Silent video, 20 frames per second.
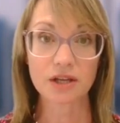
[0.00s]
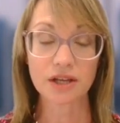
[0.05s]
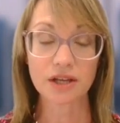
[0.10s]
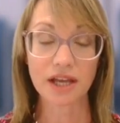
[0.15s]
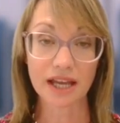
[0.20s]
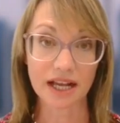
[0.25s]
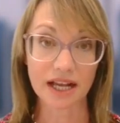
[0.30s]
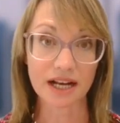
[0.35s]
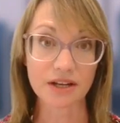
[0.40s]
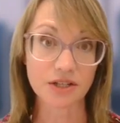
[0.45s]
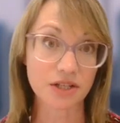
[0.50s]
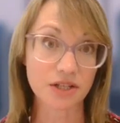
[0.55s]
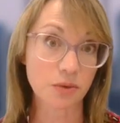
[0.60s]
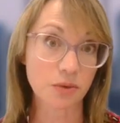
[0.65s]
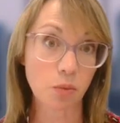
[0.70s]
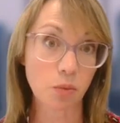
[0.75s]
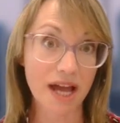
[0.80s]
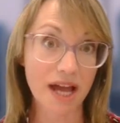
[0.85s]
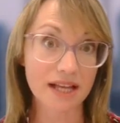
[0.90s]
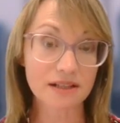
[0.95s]
England
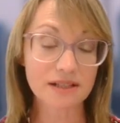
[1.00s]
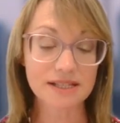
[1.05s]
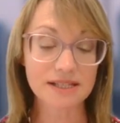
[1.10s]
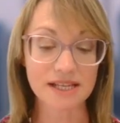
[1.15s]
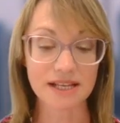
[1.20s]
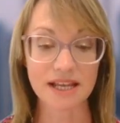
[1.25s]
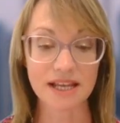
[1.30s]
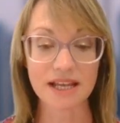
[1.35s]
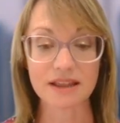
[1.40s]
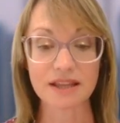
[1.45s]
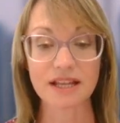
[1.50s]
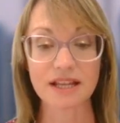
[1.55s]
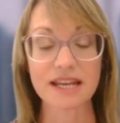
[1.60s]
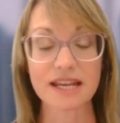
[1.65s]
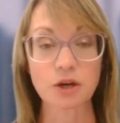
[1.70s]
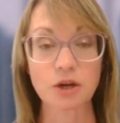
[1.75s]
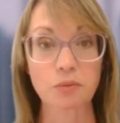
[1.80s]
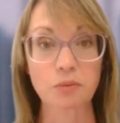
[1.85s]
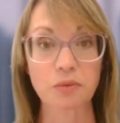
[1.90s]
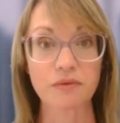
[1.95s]
and Wales in the
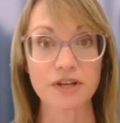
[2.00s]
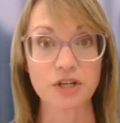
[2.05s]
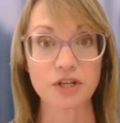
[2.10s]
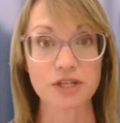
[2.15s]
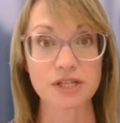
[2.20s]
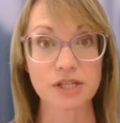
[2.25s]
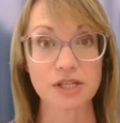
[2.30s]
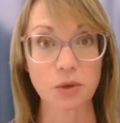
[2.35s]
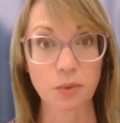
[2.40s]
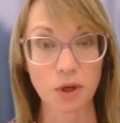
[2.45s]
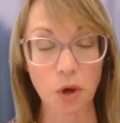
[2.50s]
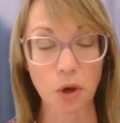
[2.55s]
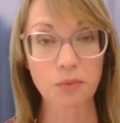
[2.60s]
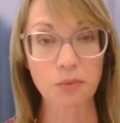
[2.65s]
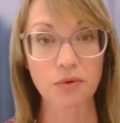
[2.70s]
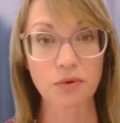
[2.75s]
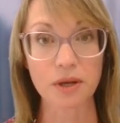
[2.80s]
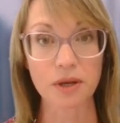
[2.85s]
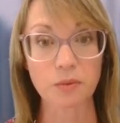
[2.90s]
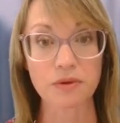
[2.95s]
legal provisions that we
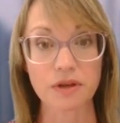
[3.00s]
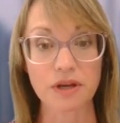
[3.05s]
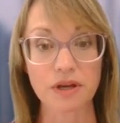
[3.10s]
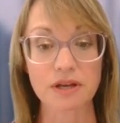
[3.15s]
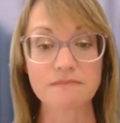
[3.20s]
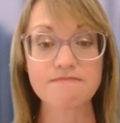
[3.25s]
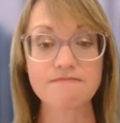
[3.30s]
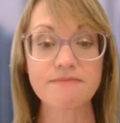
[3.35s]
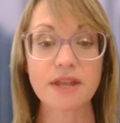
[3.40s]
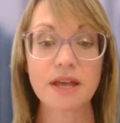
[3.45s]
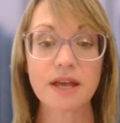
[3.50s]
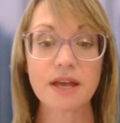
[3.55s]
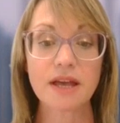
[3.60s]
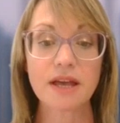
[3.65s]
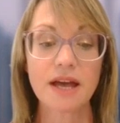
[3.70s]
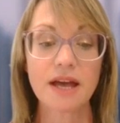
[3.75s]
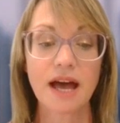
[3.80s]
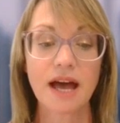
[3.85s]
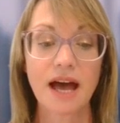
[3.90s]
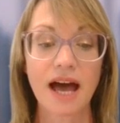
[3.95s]
operate within.
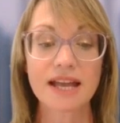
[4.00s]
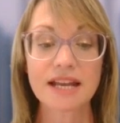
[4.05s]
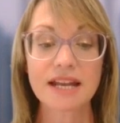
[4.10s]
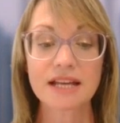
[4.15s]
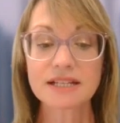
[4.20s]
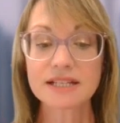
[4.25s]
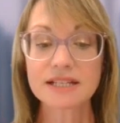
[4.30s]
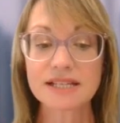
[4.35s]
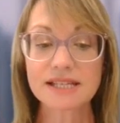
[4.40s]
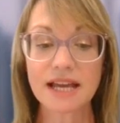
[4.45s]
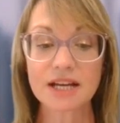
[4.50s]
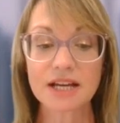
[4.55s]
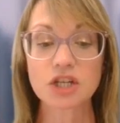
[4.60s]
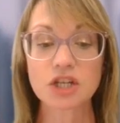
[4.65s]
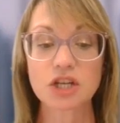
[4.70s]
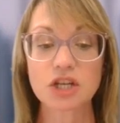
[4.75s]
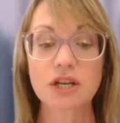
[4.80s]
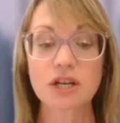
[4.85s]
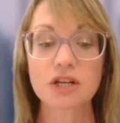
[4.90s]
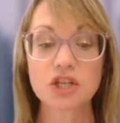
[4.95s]
And under
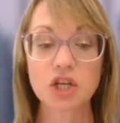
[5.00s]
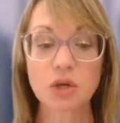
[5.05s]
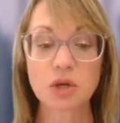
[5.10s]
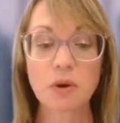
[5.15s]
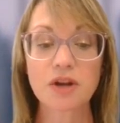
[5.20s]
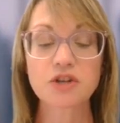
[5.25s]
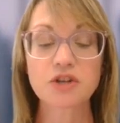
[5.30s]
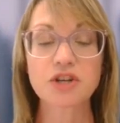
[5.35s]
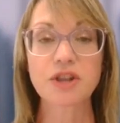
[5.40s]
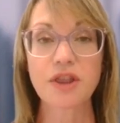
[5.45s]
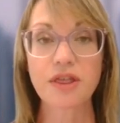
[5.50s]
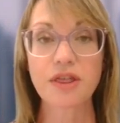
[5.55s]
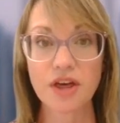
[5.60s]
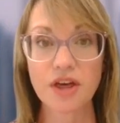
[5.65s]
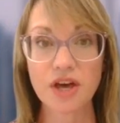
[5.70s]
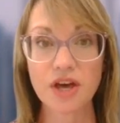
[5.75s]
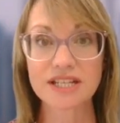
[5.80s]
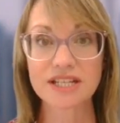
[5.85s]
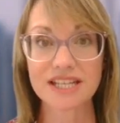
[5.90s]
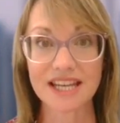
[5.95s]
Section
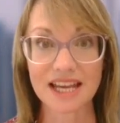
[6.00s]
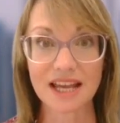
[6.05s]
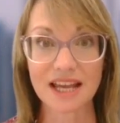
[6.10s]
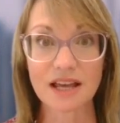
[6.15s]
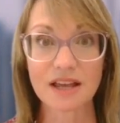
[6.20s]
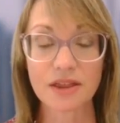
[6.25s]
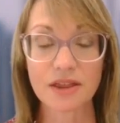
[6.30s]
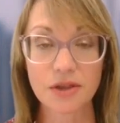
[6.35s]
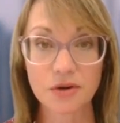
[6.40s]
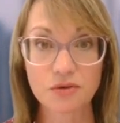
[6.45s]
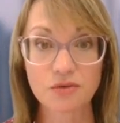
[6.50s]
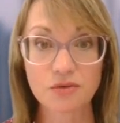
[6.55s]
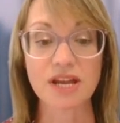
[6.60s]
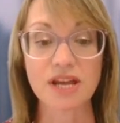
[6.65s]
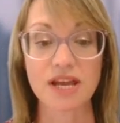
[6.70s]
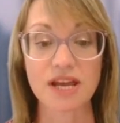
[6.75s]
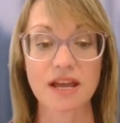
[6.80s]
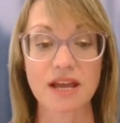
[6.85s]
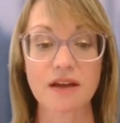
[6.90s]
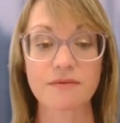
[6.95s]

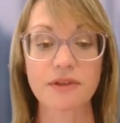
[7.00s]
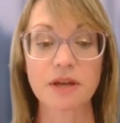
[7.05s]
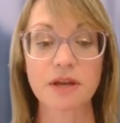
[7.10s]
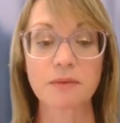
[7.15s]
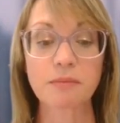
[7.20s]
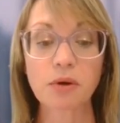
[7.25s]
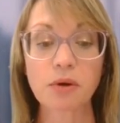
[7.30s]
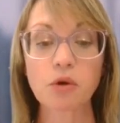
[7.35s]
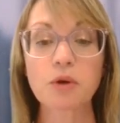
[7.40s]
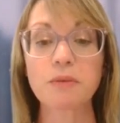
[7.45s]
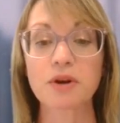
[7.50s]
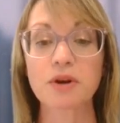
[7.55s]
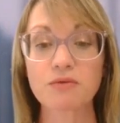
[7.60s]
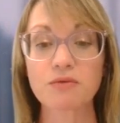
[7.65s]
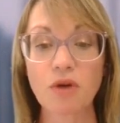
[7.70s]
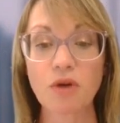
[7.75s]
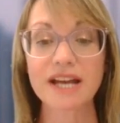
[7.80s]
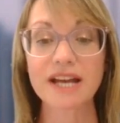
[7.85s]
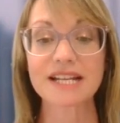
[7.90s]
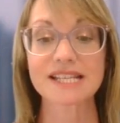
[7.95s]
233 of the Employment
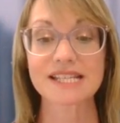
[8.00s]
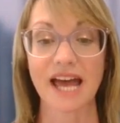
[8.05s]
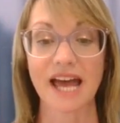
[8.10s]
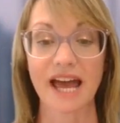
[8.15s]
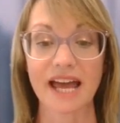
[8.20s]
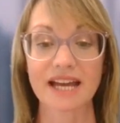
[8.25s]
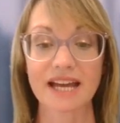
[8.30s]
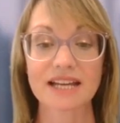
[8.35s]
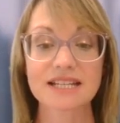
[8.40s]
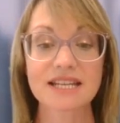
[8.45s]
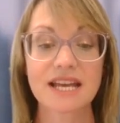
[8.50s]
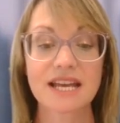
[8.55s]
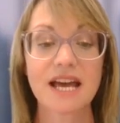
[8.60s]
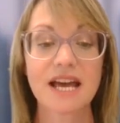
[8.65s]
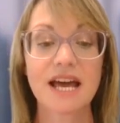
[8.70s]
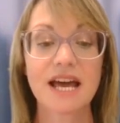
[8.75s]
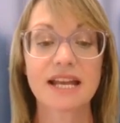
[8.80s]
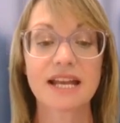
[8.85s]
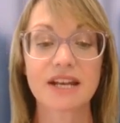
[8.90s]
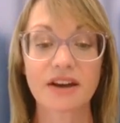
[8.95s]
Rights Act,
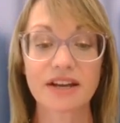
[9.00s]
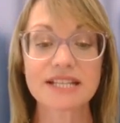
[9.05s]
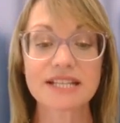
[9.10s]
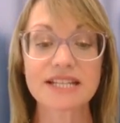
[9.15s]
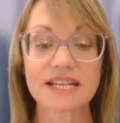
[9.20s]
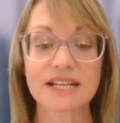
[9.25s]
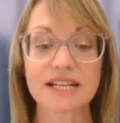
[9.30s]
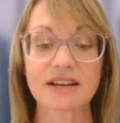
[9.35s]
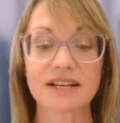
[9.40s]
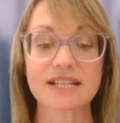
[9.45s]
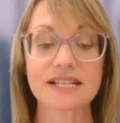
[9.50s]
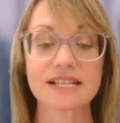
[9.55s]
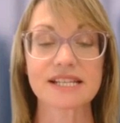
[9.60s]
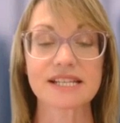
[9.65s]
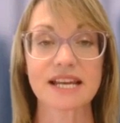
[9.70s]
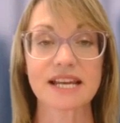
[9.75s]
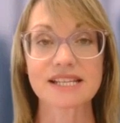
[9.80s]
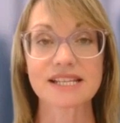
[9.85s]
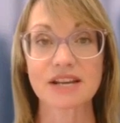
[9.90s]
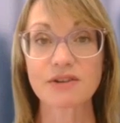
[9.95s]

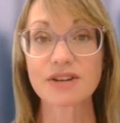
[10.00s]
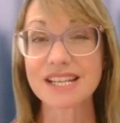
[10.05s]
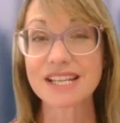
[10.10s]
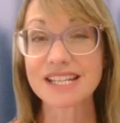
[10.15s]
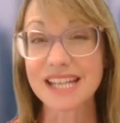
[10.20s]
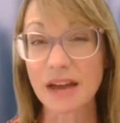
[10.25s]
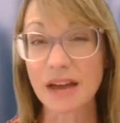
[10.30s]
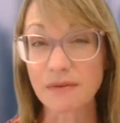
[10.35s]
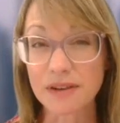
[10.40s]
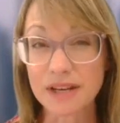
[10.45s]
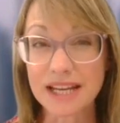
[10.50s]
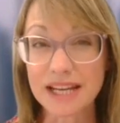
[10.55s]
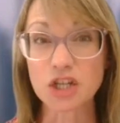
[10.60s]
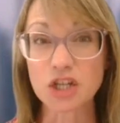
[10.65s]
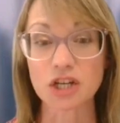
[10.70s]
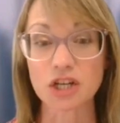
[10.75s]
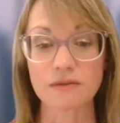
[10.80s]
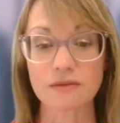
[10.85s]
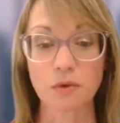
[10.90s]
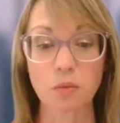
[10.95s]
1996, there is a
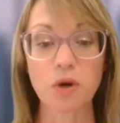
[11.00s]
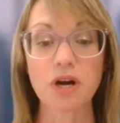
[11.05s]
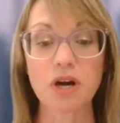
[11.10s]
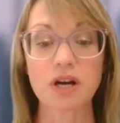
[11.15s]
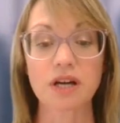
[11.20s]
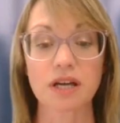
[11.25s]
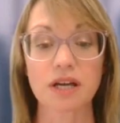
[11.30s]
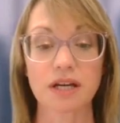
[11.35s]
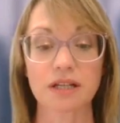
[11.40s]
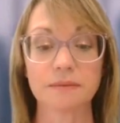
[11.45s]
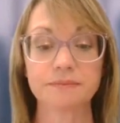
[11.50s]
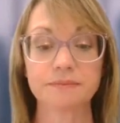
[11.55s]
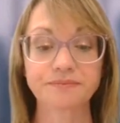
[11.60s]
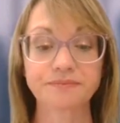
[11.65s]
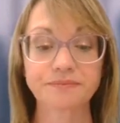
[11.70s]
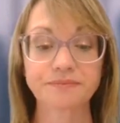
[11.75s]
definition of a worker.